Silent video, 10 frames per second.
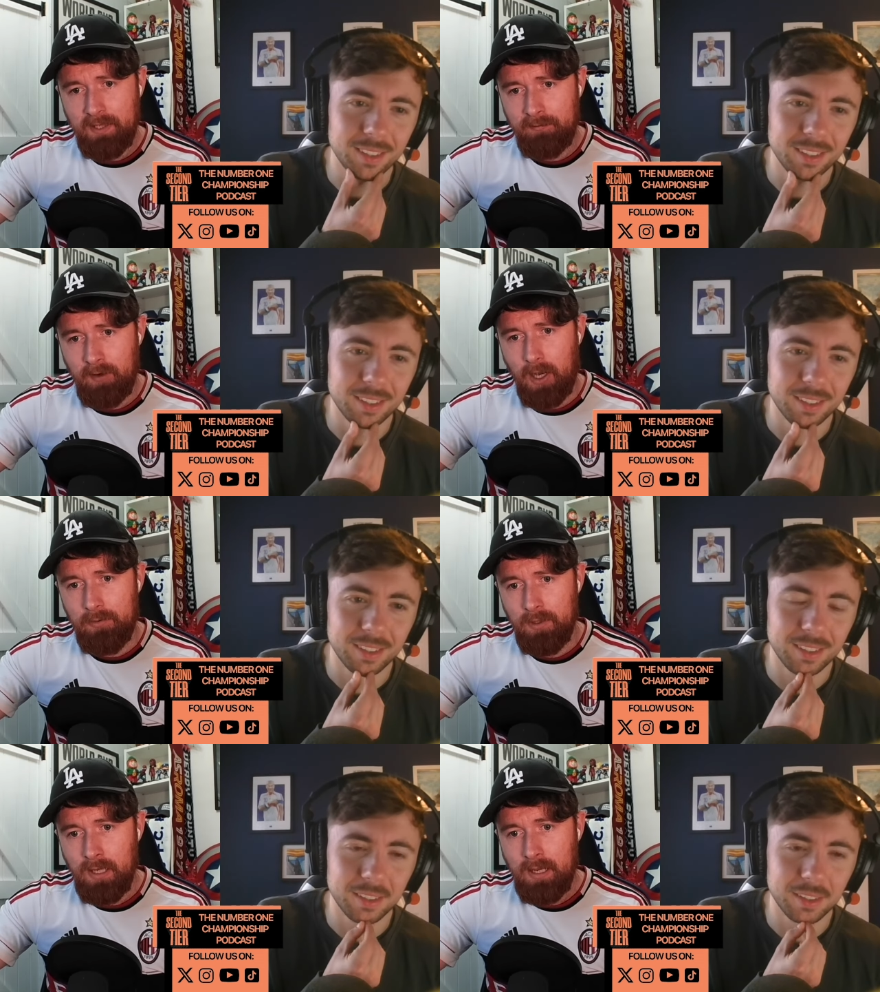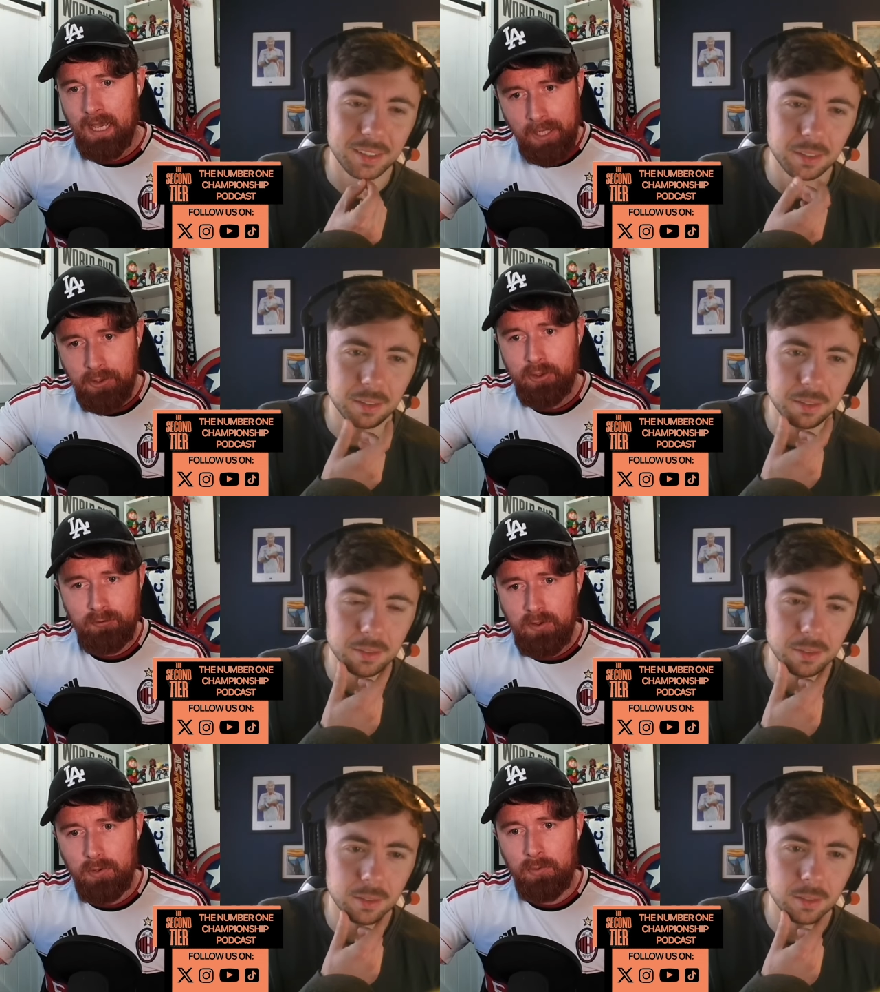Speaker 1: in a row and
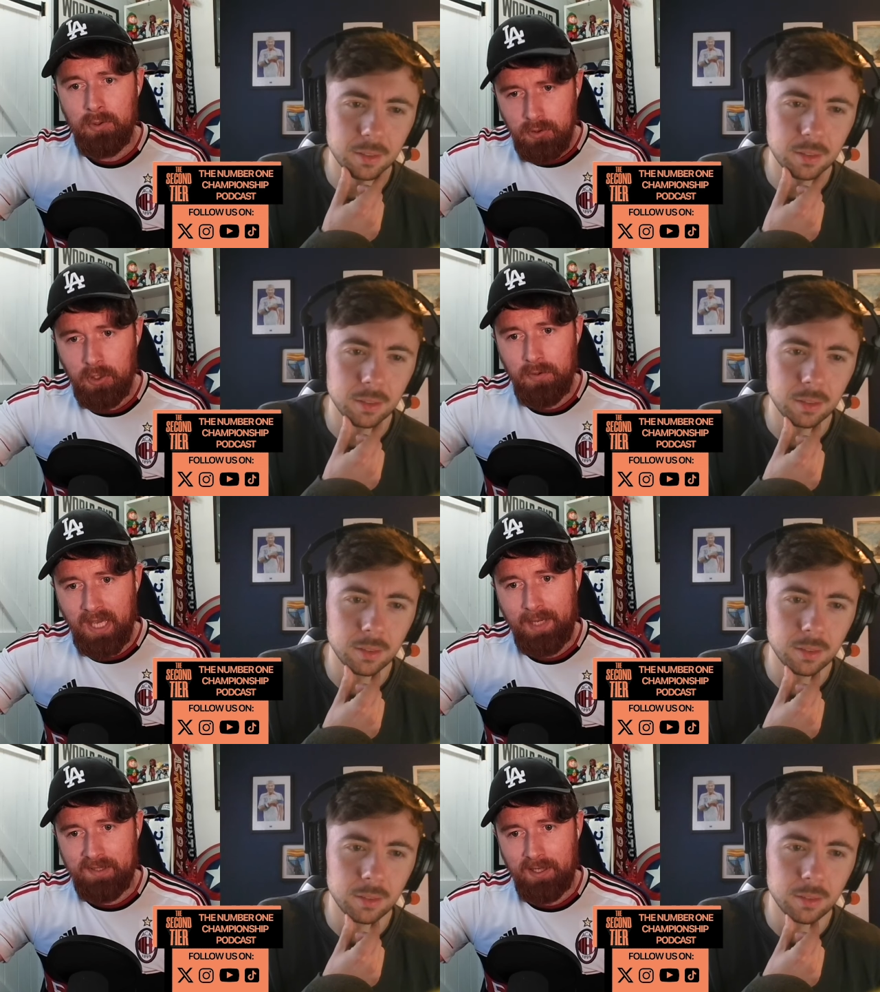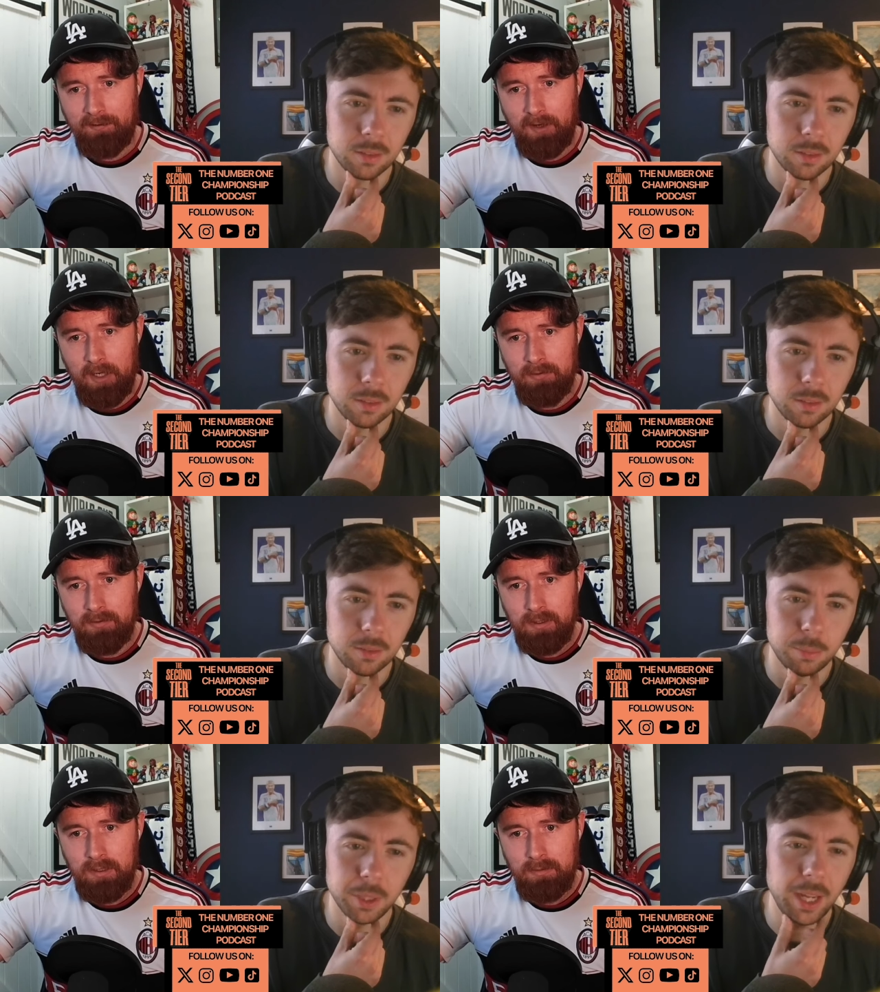drew two games in a row,
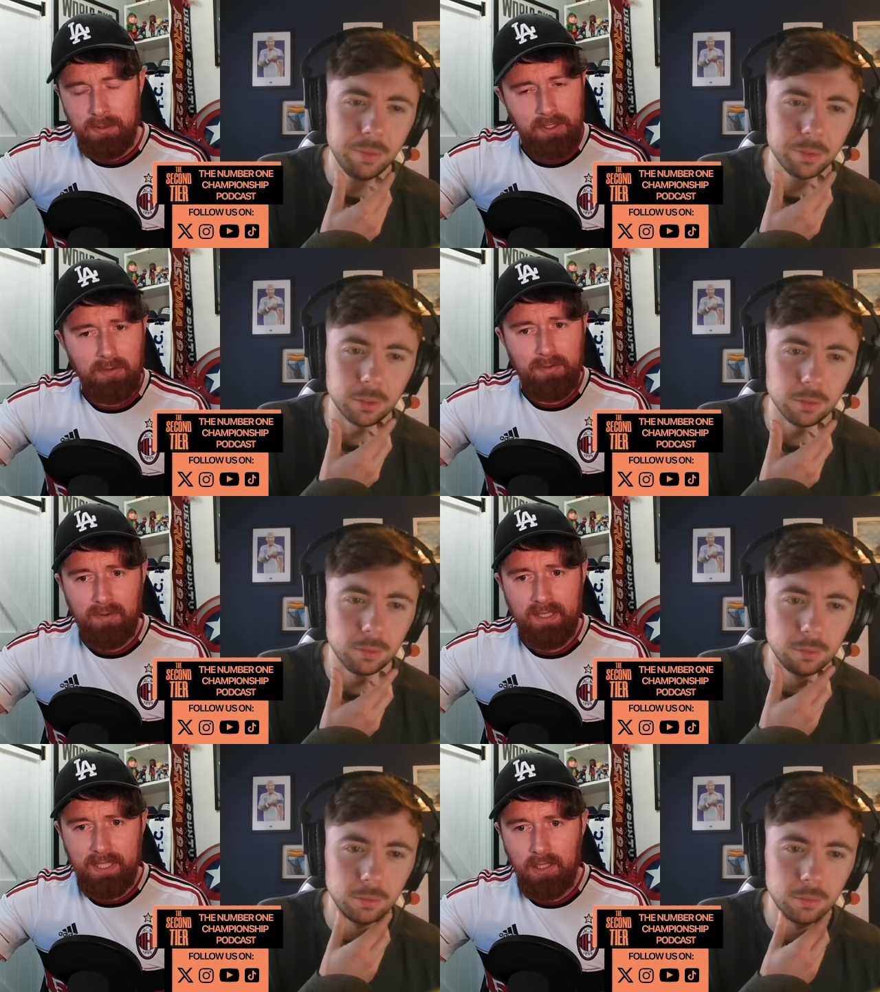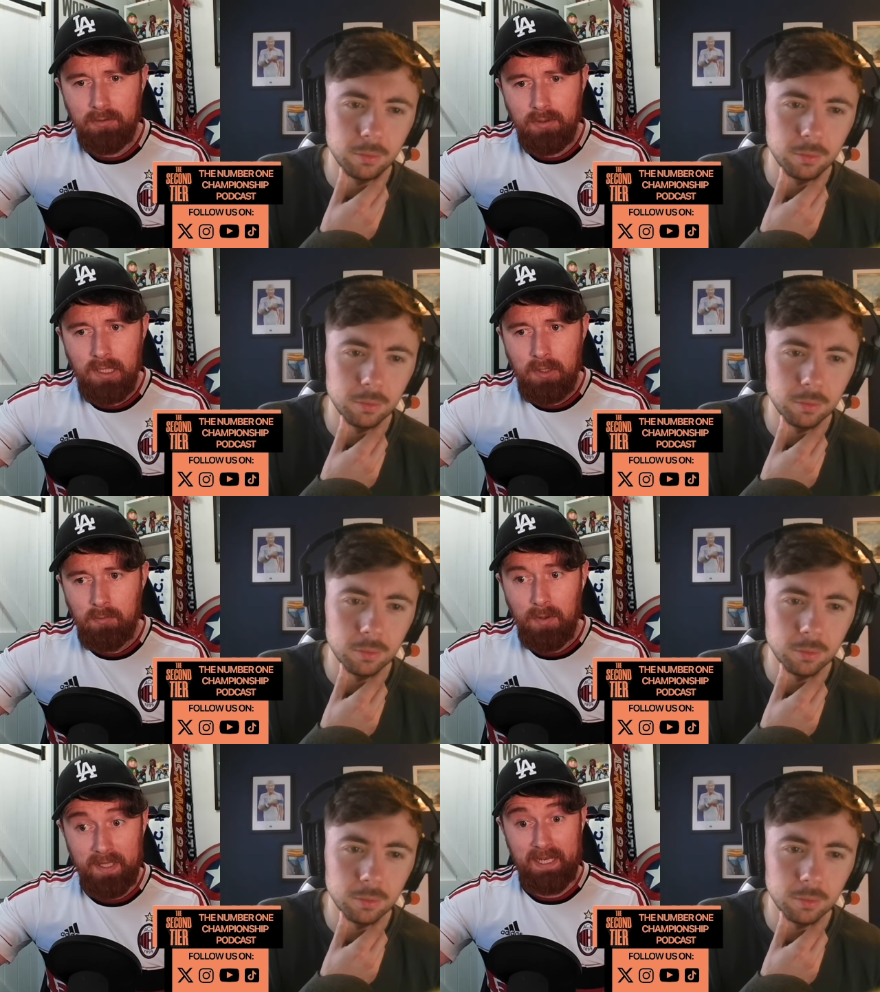but they haven't. You don't think they are?
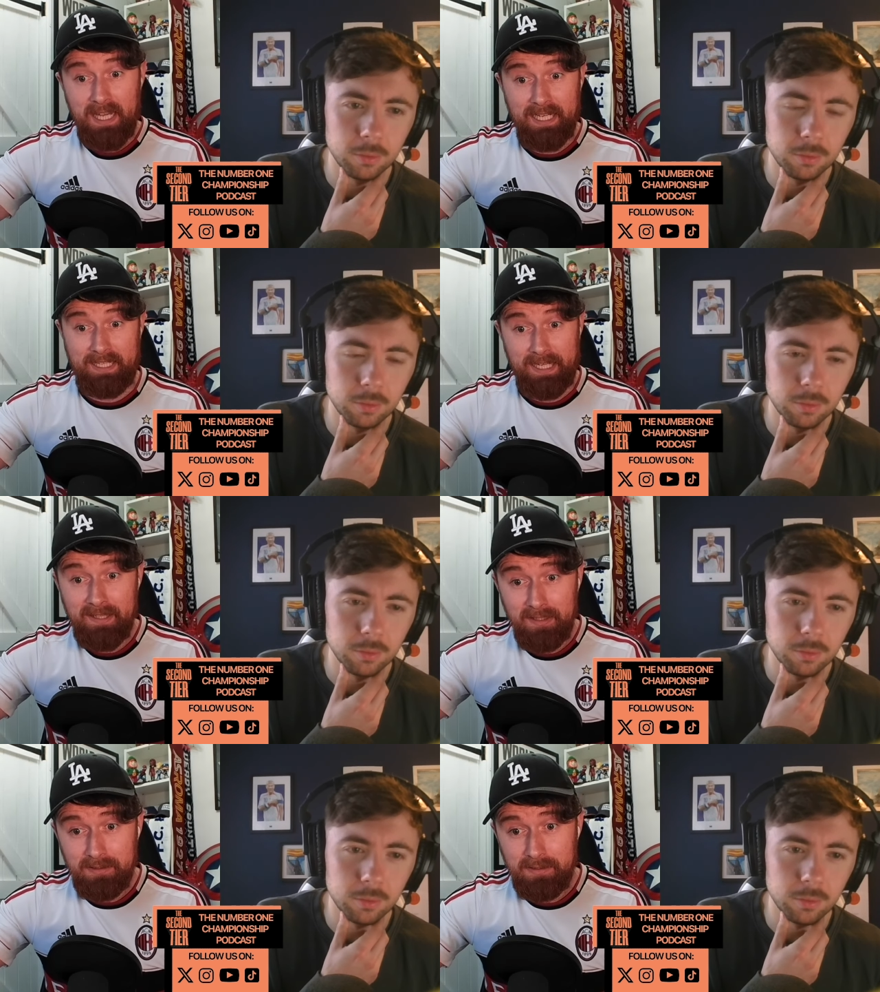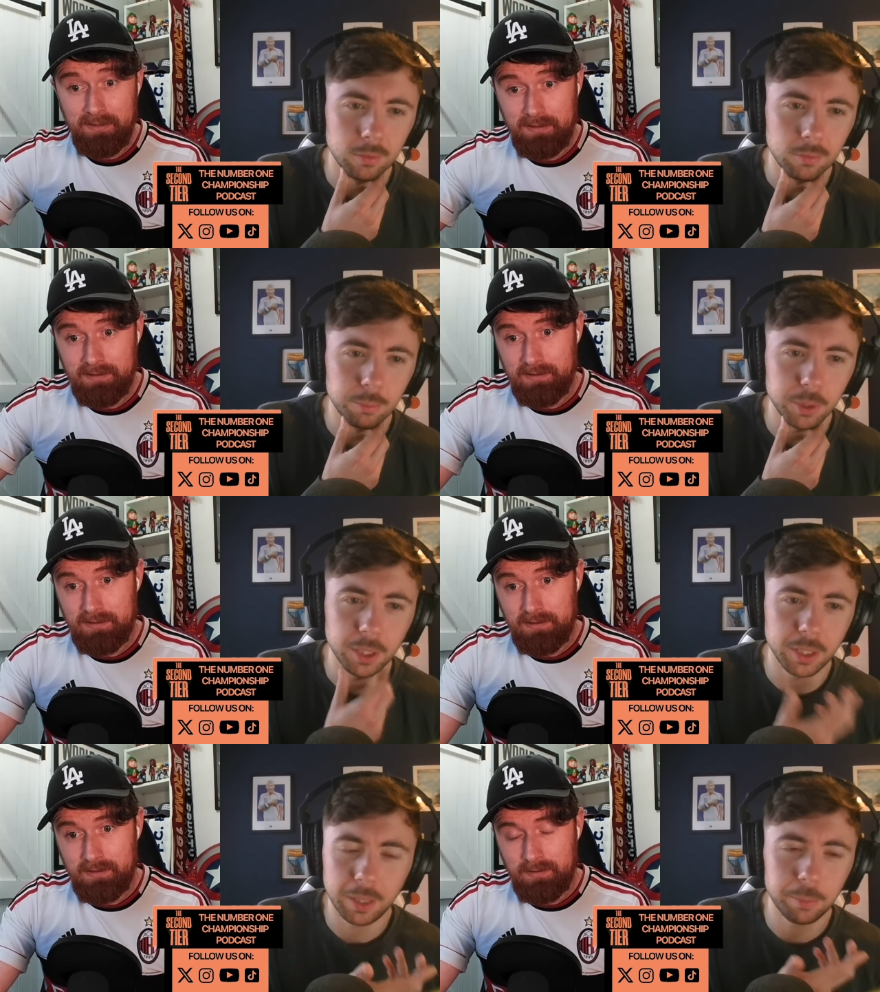Well, they nearly did.
Speaker 2: But
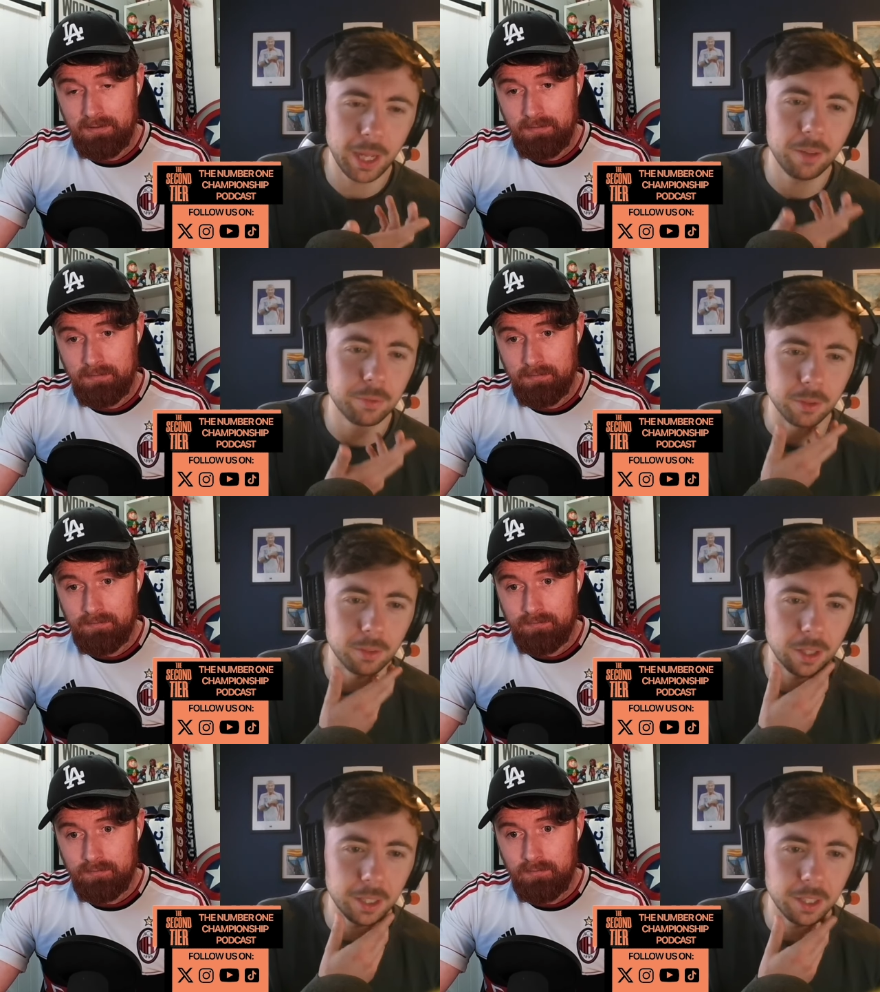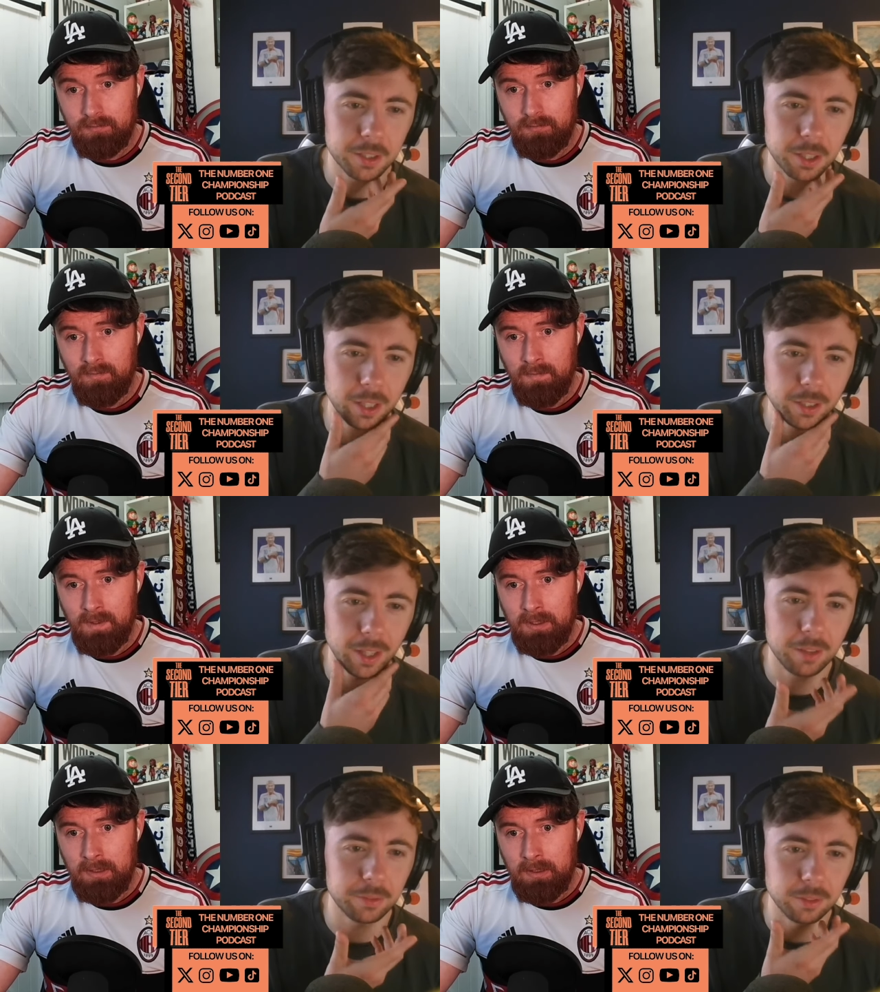they, they, they haven't. I think that's the thing.
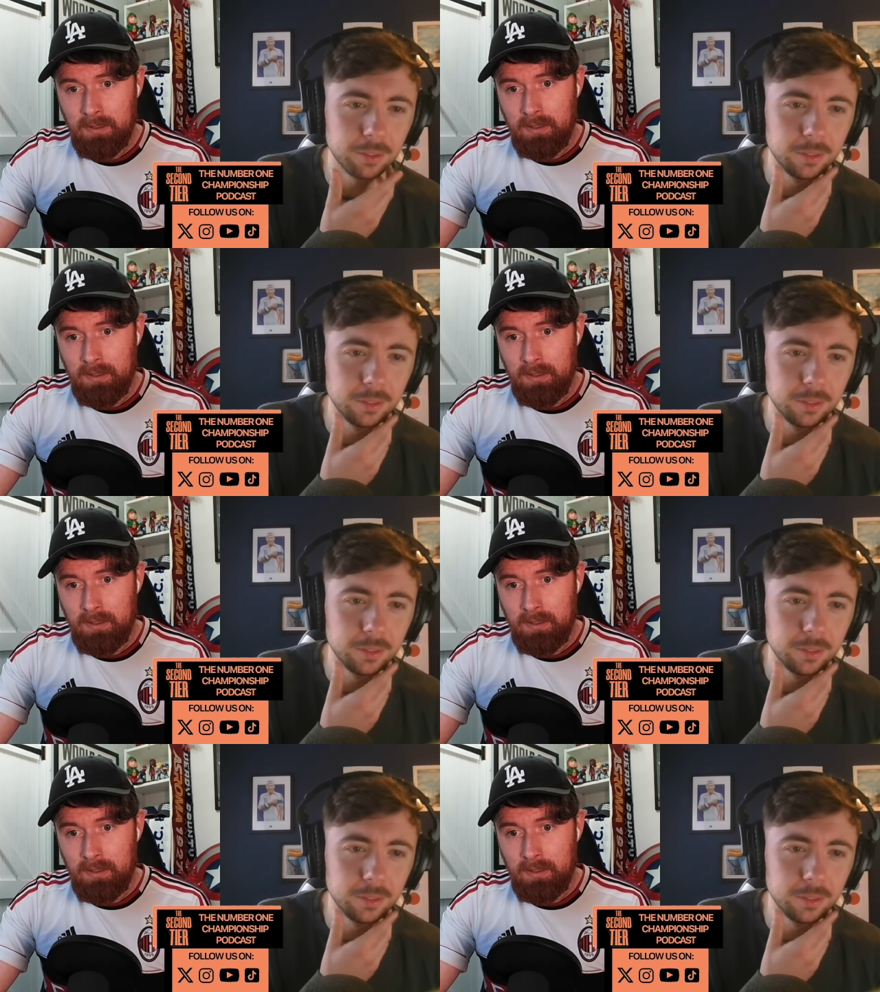They haven't.